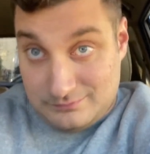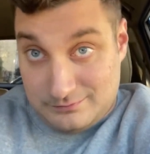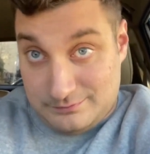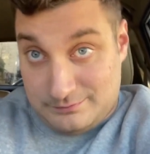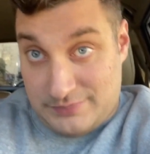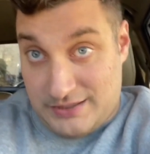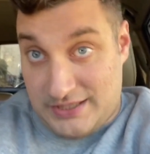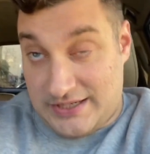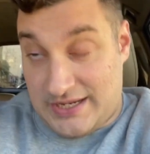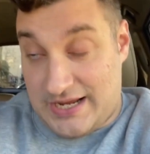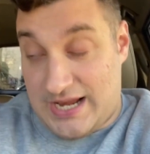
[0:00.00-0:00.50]

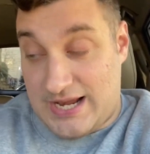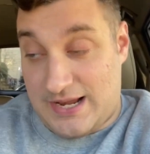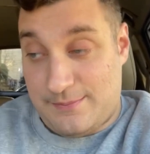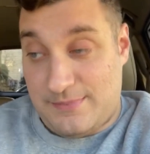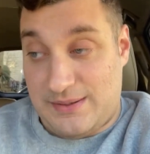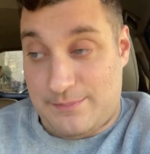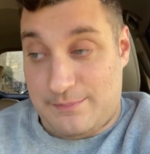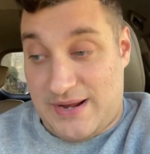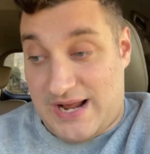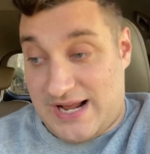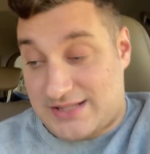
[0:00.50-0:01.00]
But yeah, I
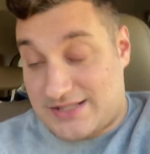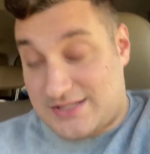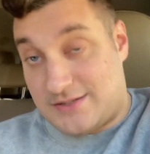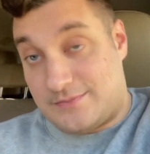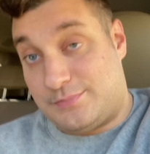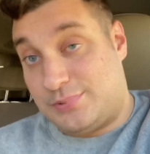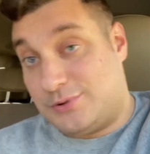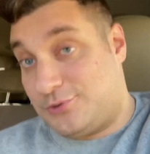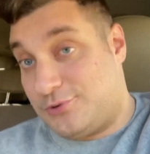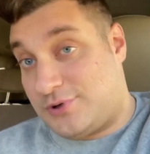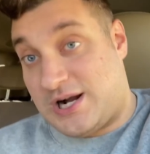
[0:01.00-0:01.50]
mean, back to the
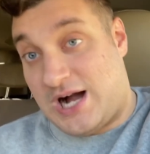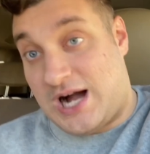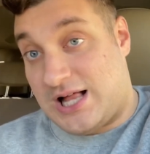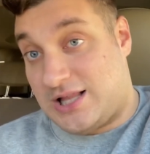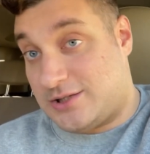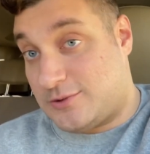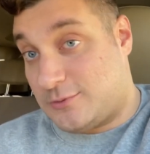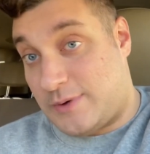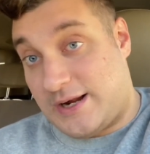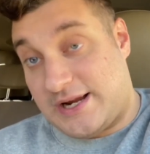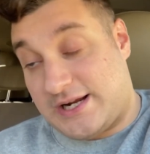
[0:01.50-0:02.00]
blue
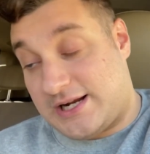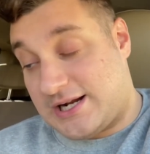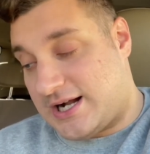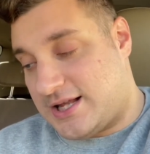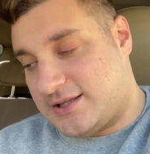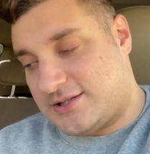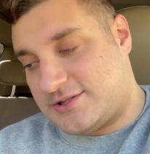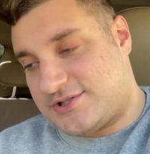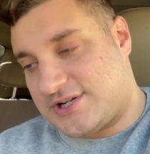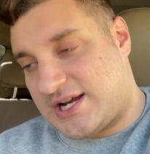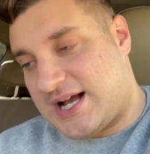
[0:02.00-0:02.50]
collar, white
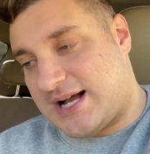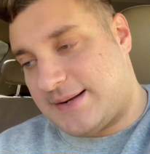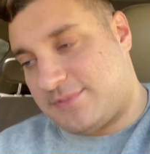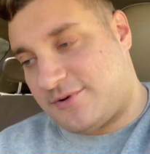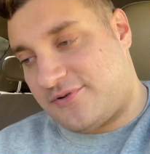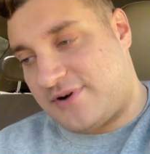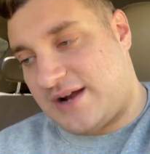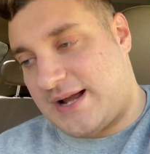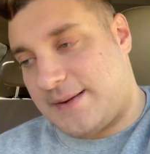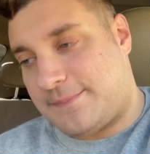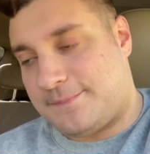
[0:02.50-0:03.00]
collar job
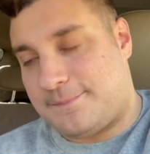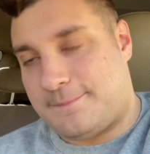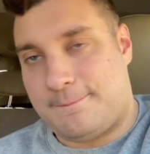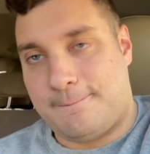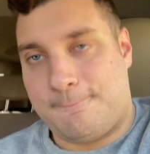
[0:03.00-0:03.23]
crap.